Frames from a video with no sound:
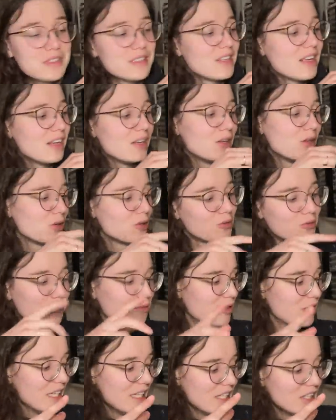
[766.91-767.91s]
They look
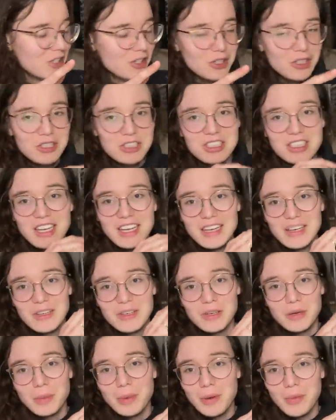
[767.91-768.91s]
really good. They
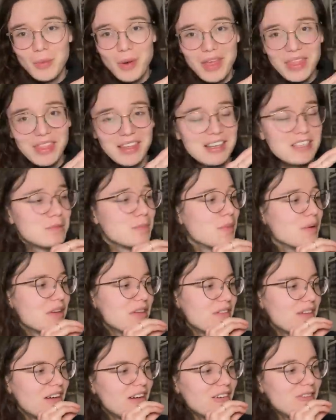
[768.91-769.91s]
look a bit weathered, but
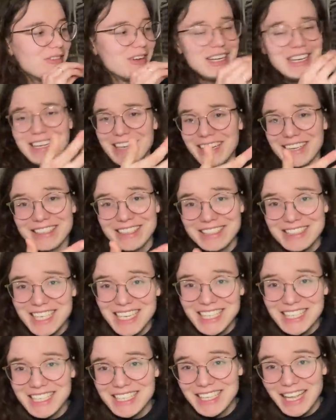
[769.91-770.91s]
really like the
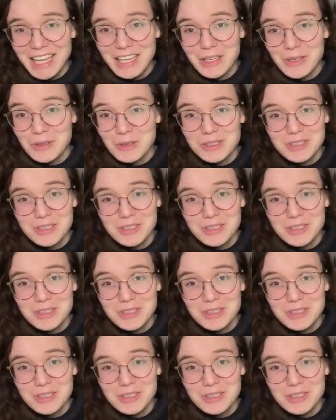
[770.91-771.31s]
technique they use.